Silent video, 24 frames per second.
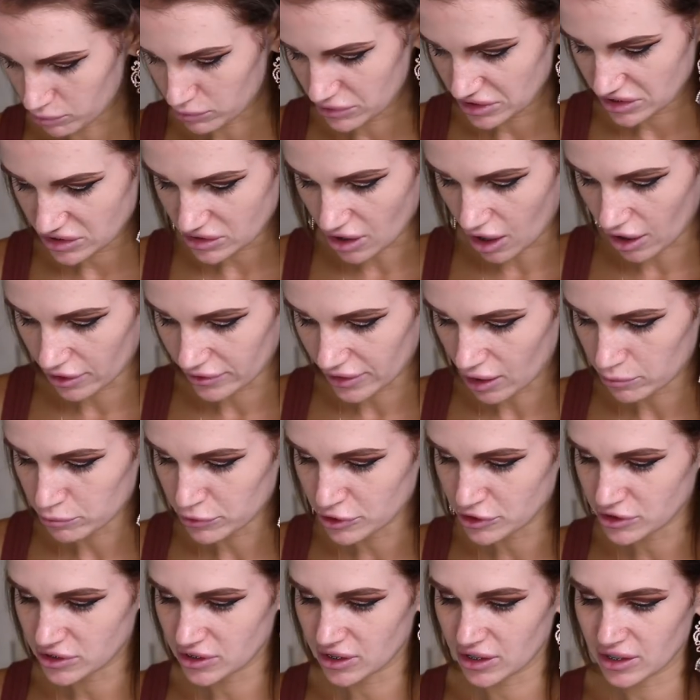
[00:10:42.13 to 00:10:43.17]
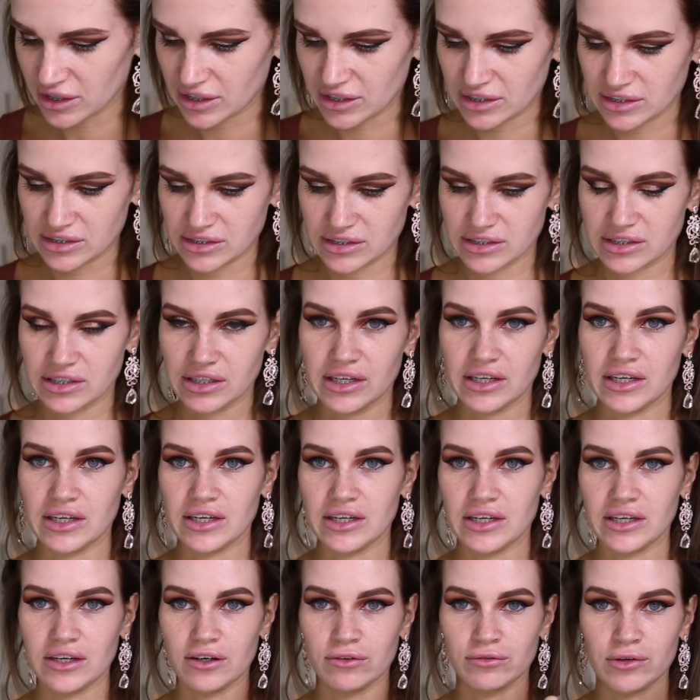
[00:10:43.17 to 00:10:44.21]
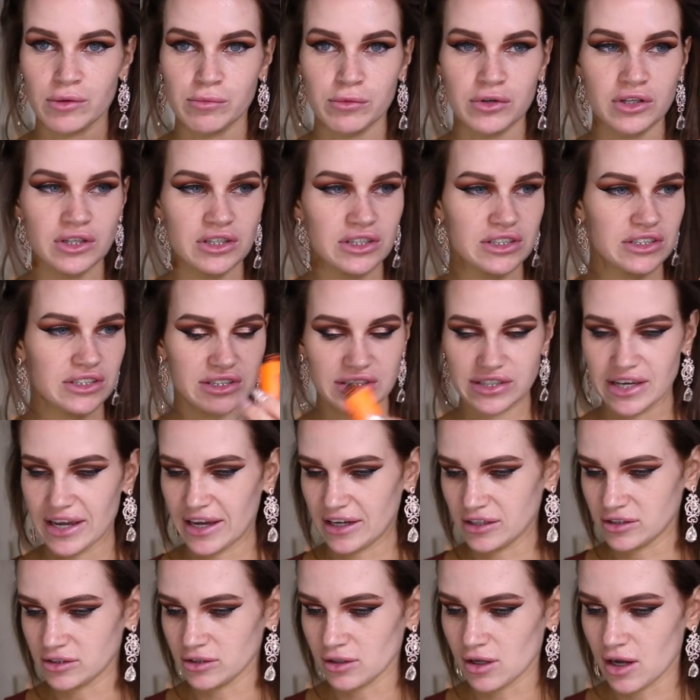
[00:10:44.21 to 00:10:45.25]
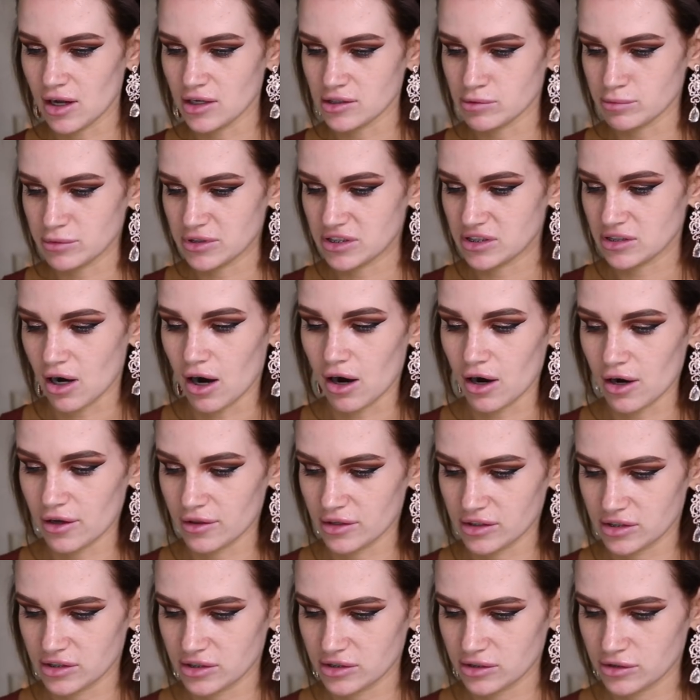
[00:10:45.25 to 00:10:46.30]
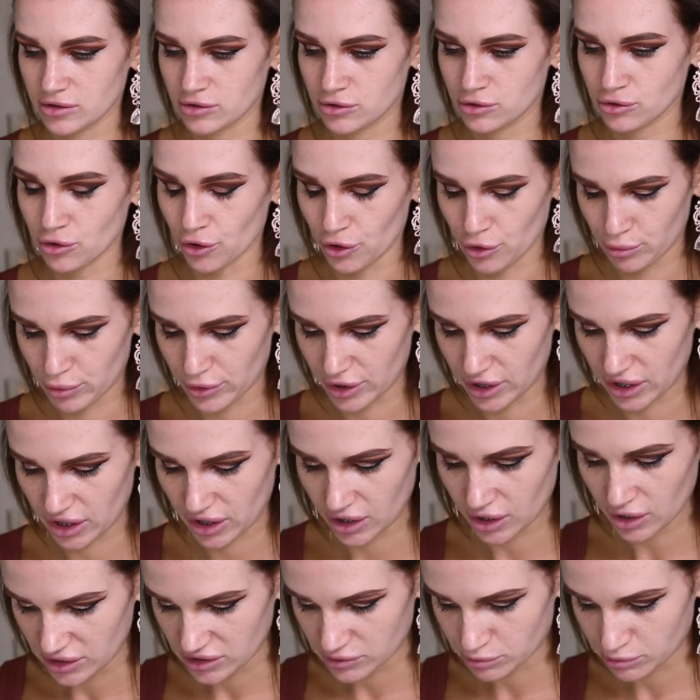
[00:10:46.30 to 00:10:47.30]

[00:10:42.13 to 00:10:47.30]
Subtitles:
The mascara that I'm using is the Rimmel Scandaleuse mascara. This is so pretty.